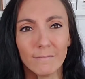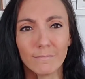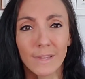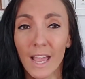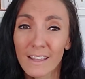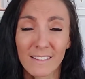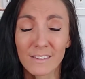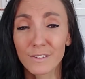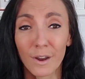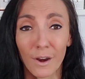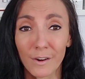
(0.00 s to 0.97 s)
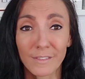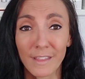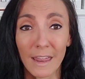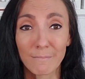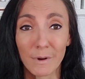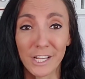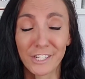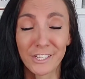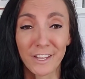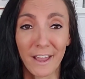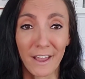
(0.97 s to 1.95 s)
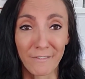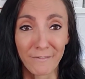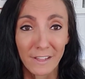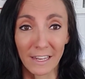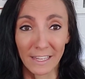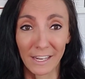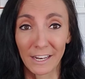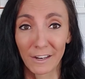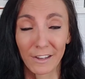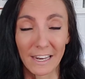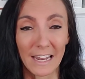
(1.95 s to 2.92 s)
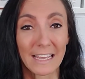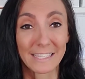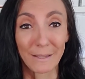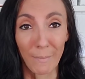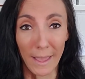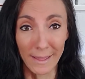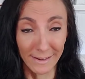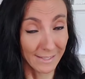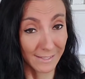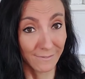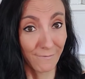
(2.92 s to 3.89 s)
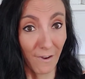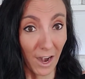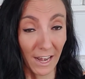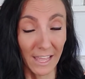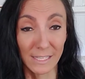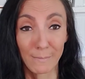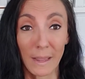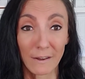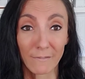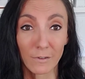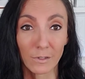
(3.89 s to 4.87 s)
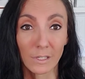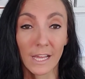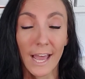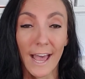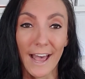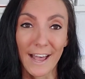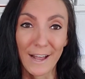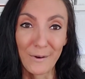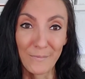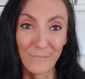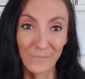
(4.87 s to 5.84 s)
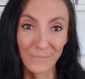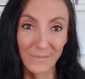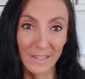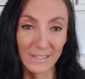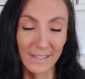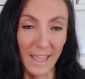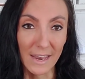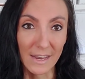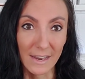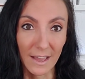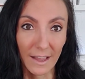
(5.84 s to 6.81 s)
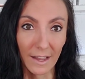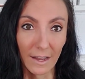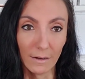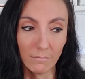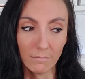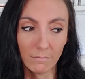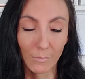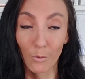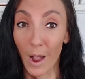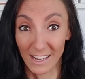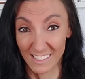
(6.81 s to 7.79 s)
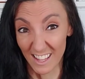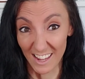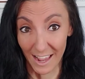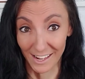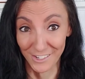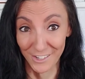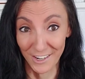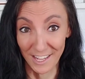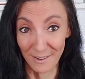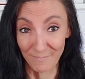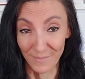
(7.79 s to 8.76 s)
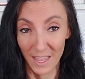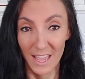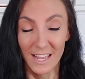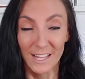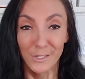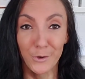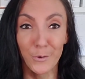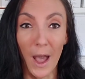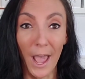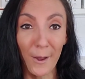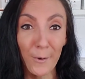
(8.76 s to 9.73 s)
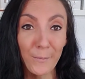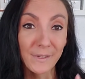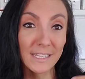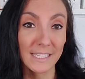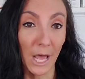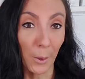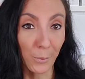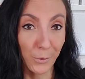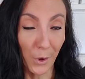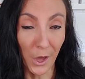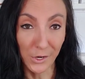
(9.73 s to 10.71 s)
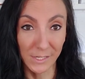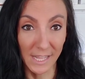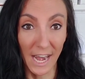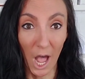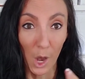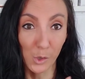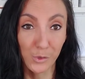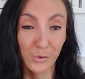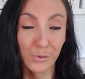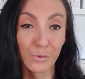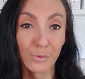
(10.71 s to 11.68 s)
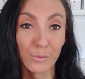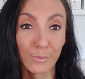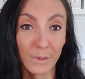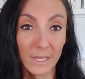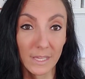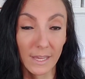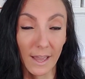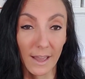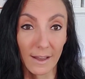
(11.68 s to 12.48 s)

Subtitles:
Yeah, it doesn't hurt that much. It feels like a little elastic band. It's far less painful than waxing actually. So I hope this helped you understand how to be